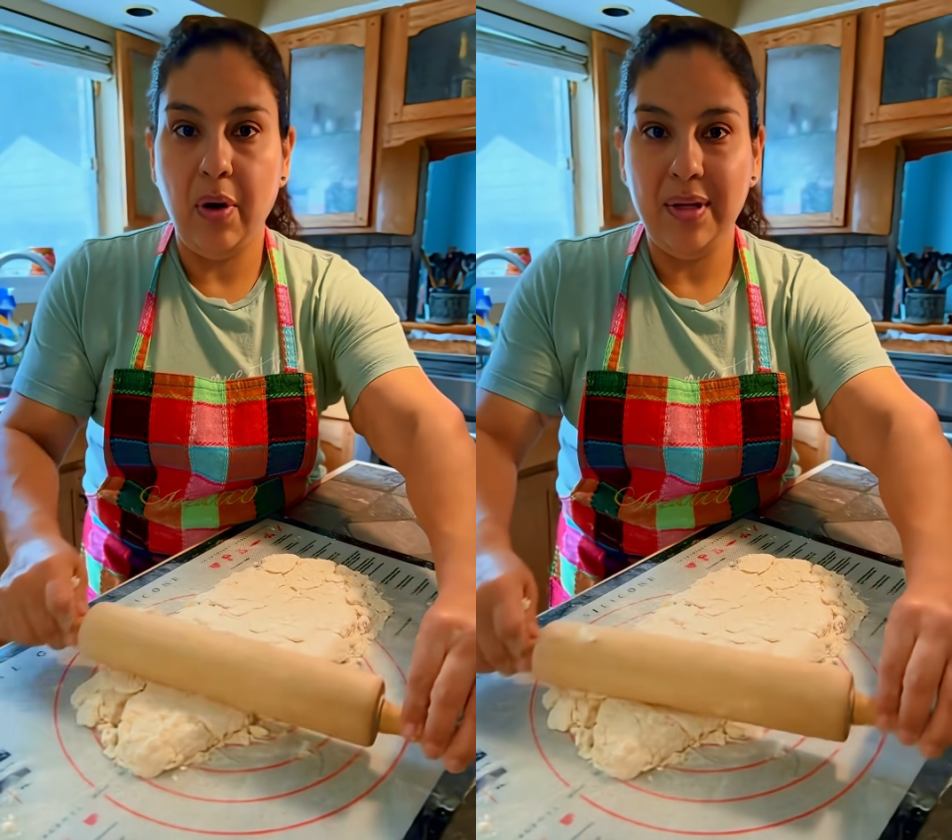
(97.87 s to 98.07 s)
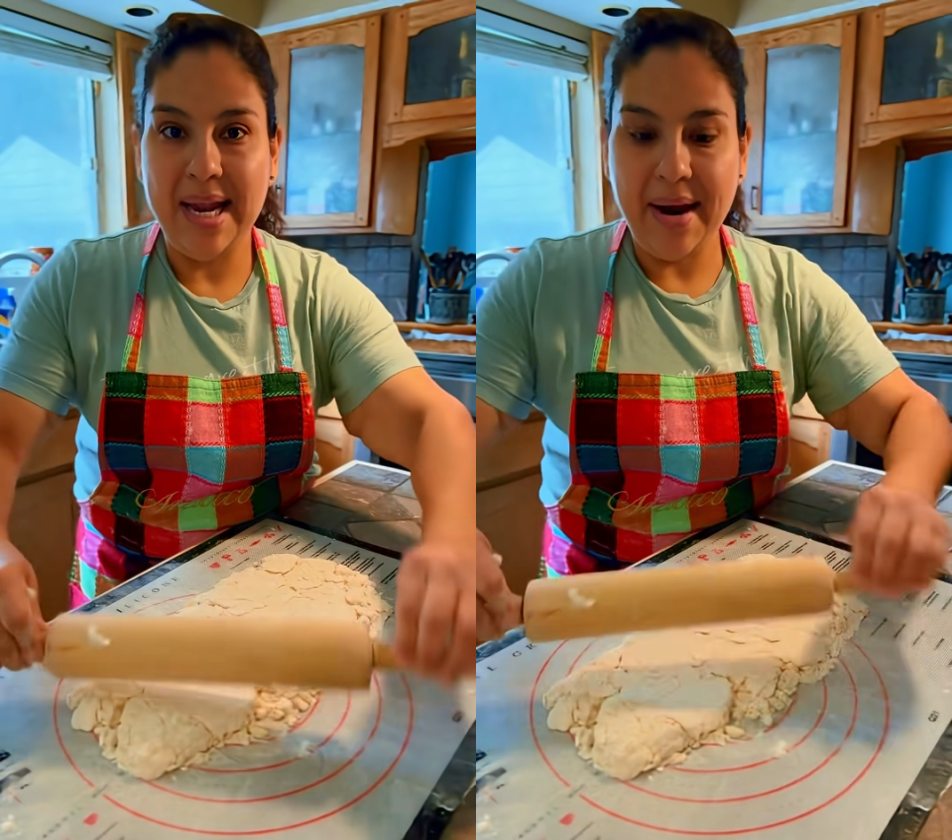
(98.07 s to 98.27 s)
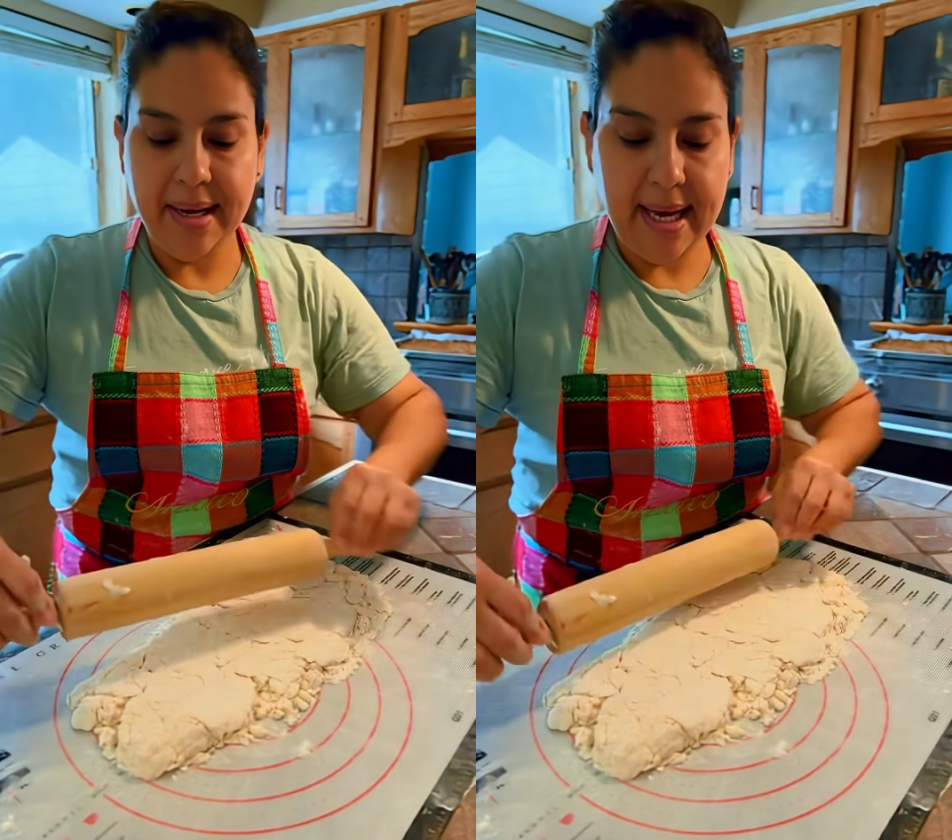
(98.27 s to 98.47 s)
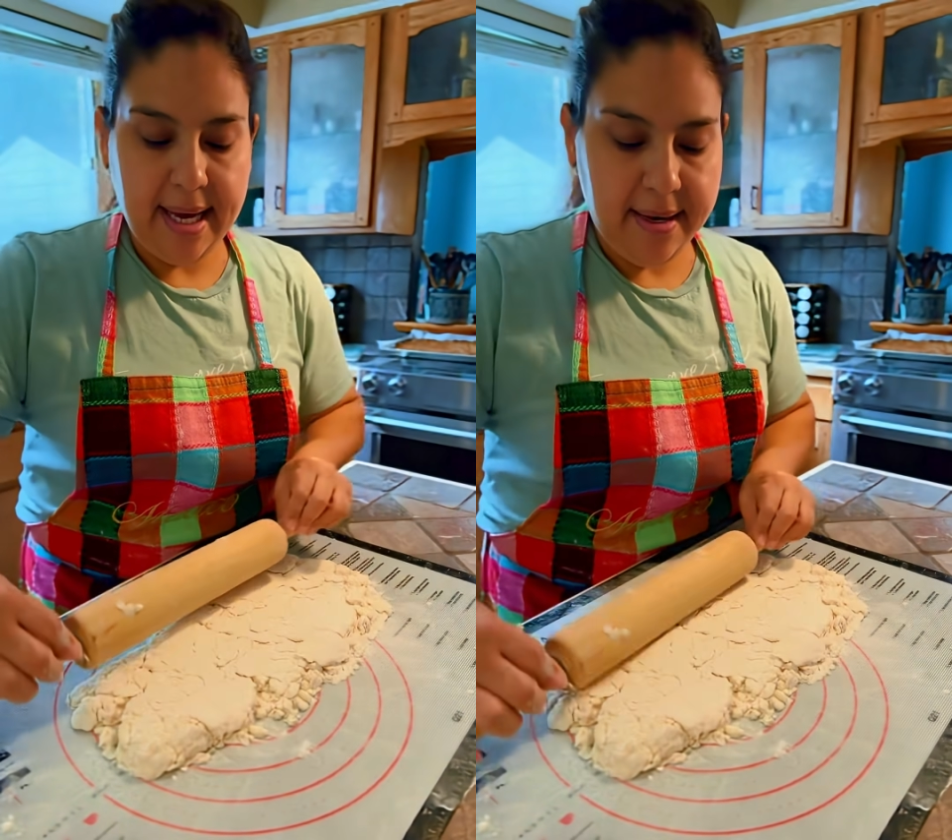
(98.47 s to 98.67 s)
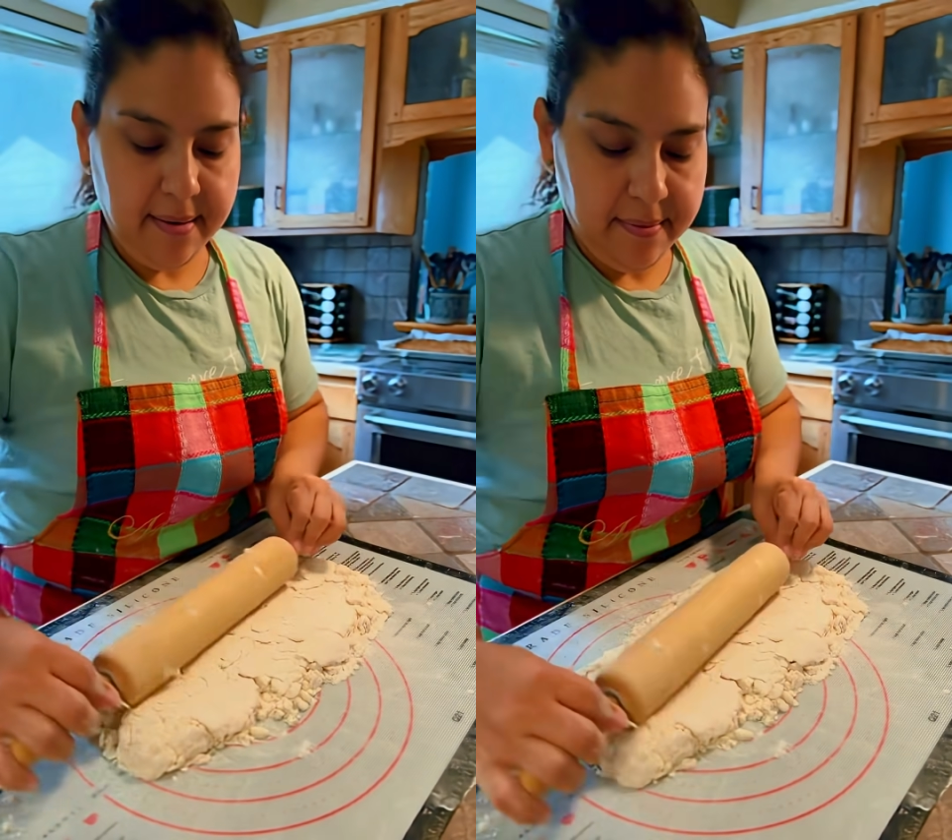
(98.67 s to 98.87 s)
Roll it out
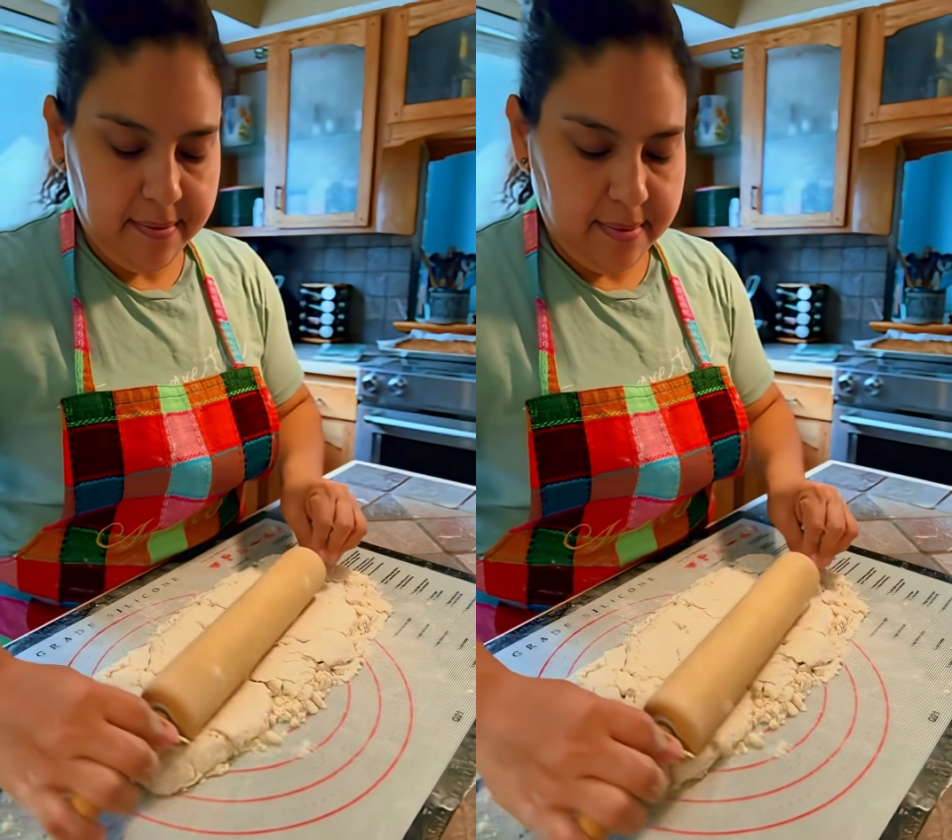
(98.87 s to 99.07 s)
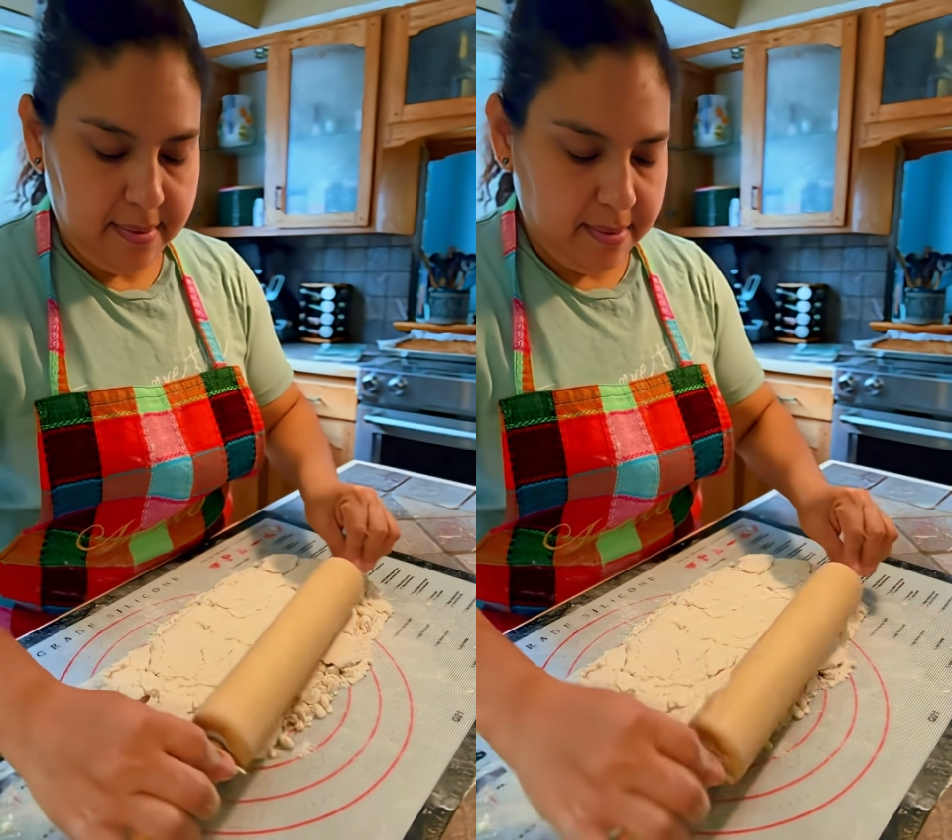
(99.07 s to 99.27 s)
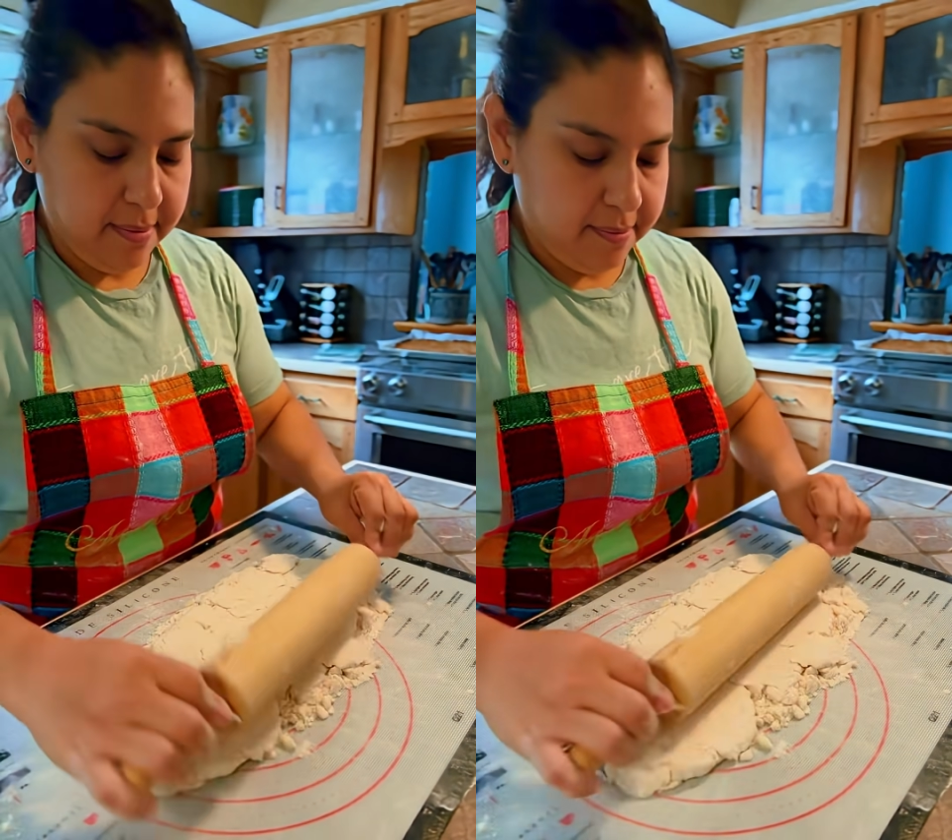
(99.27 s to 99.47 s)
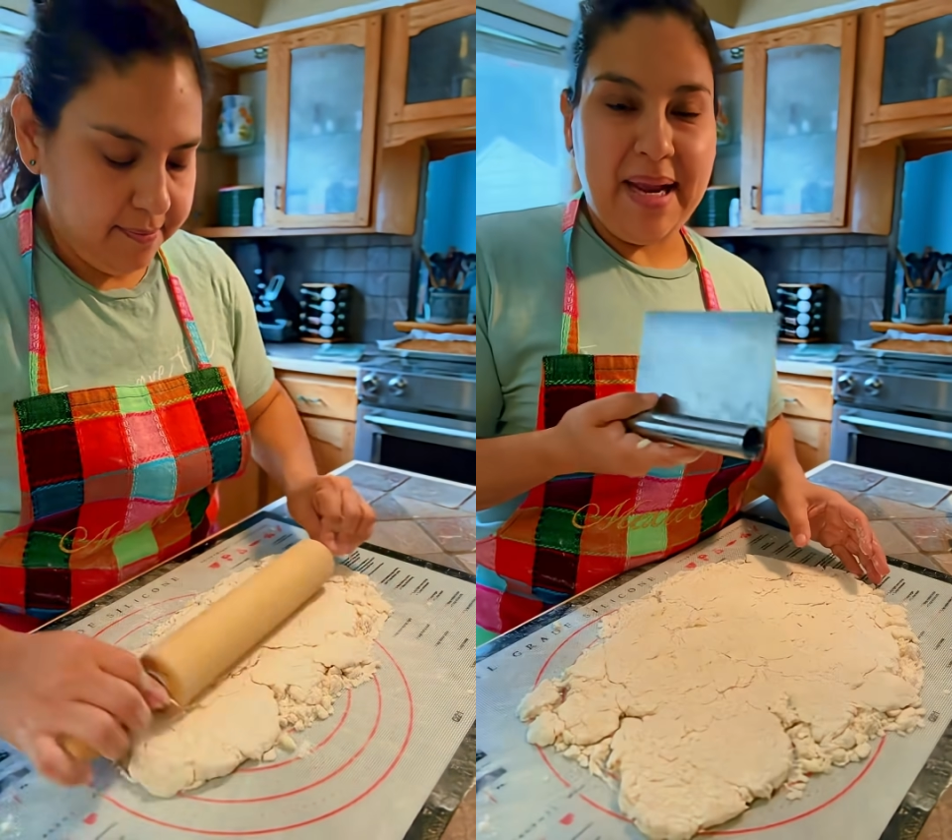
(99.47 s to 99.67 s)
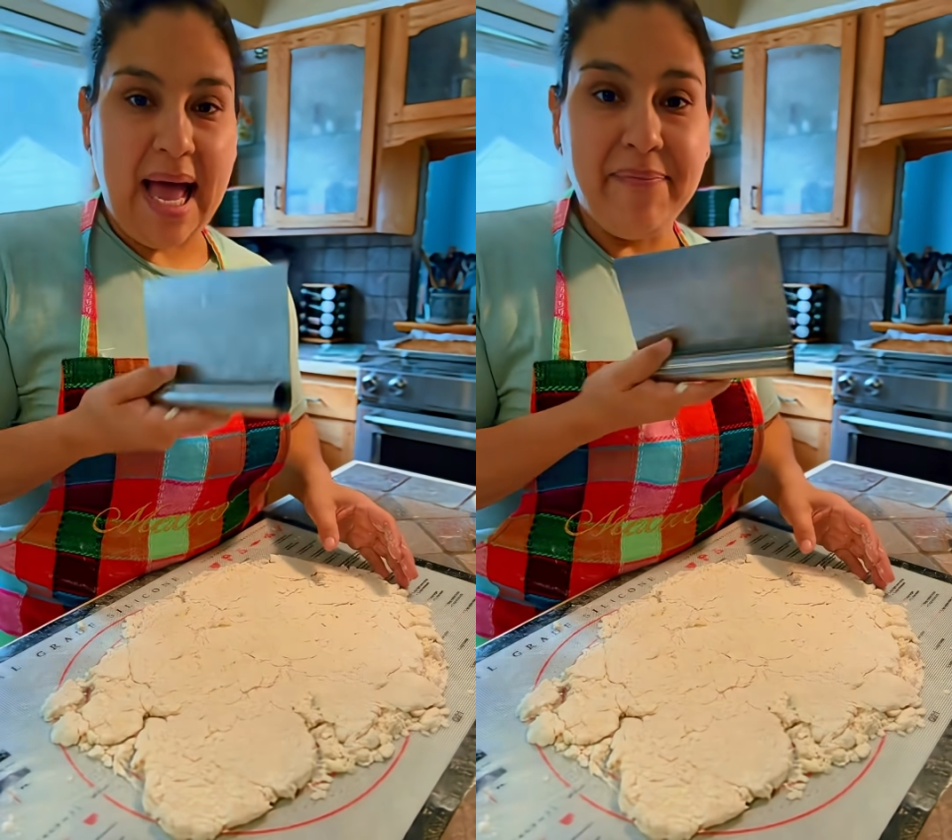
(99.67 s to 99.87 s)
again.
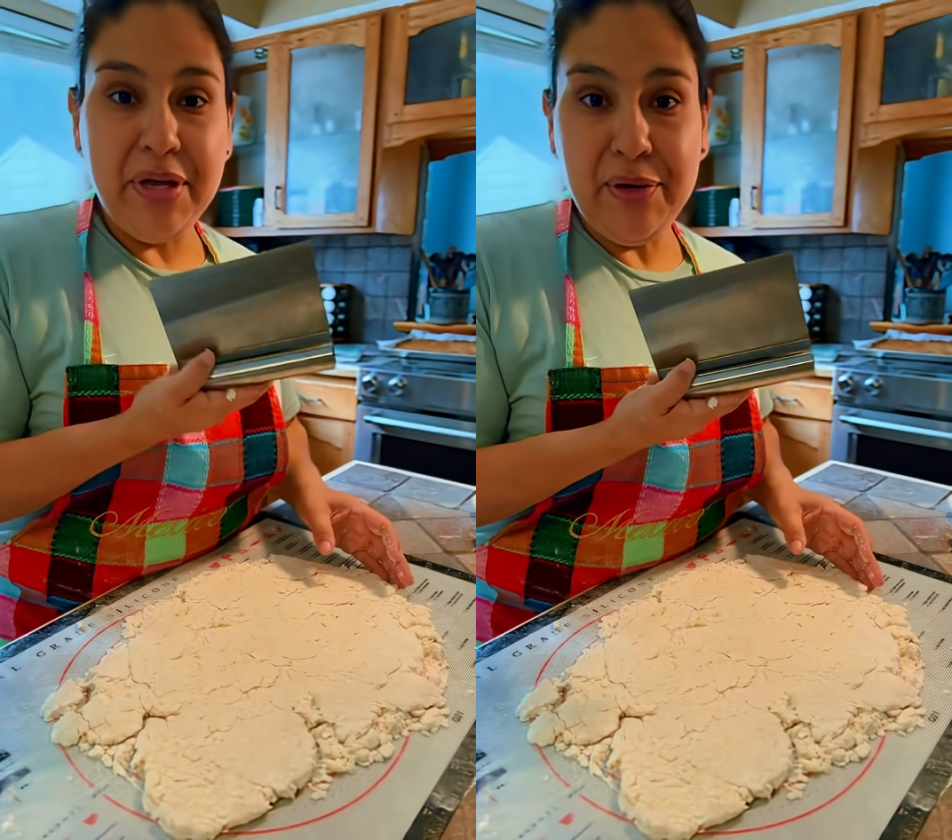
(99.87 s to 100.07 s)
I'm